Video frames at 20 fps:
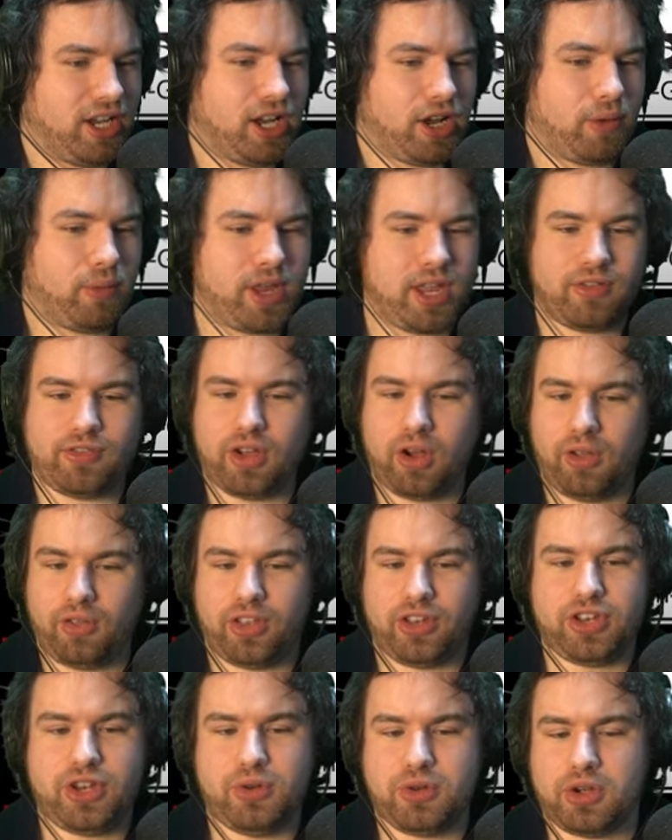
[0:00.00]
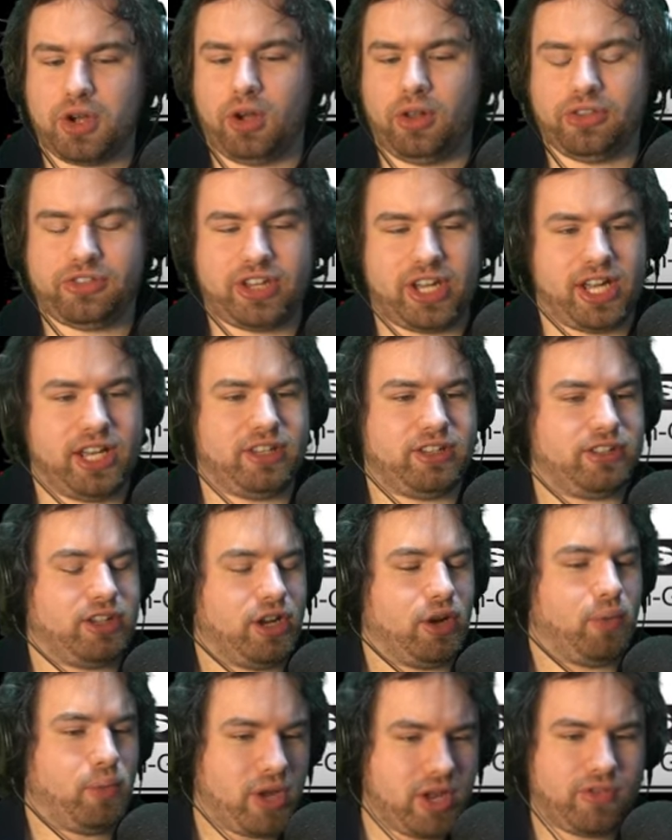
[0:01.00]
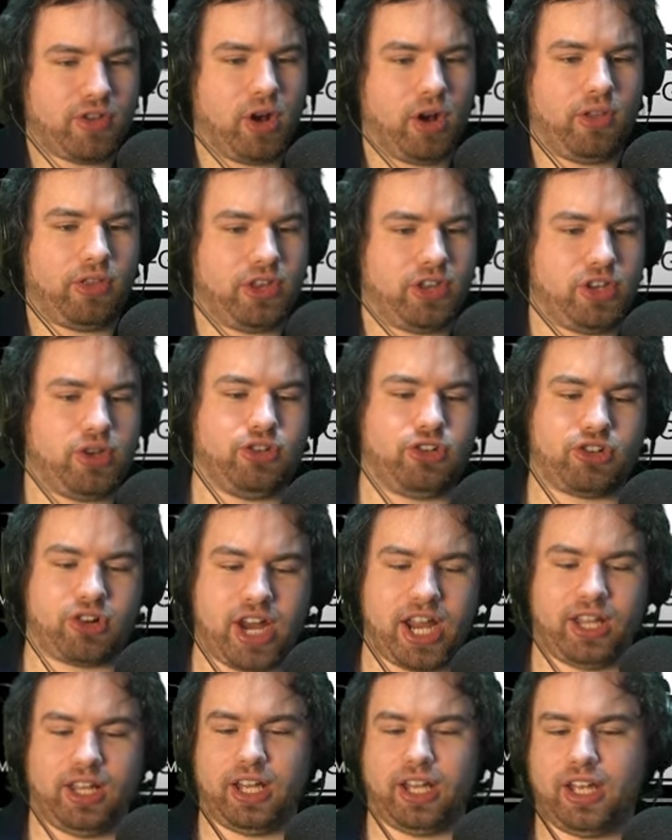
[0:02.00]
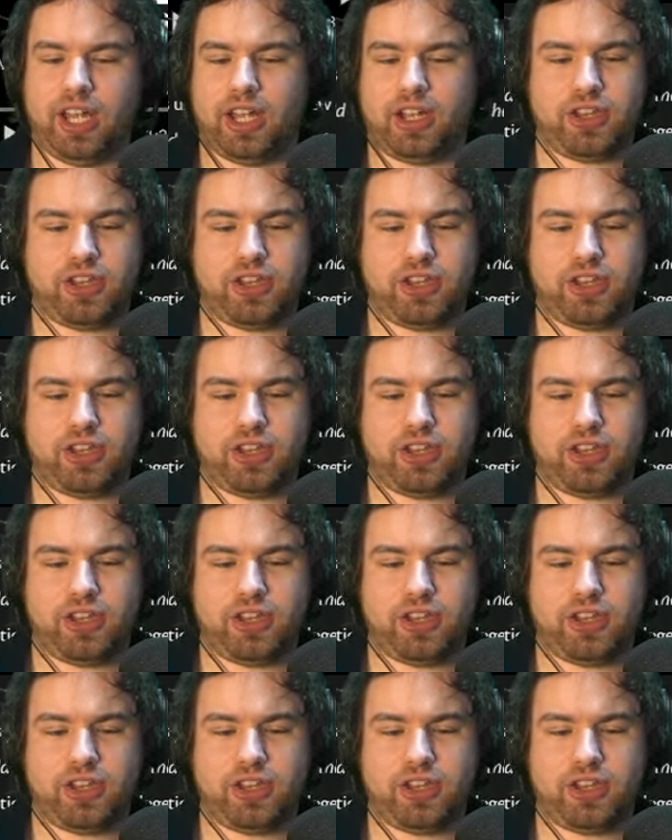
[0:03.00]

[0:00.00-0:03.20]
We have got the new content. We've got the new trailer.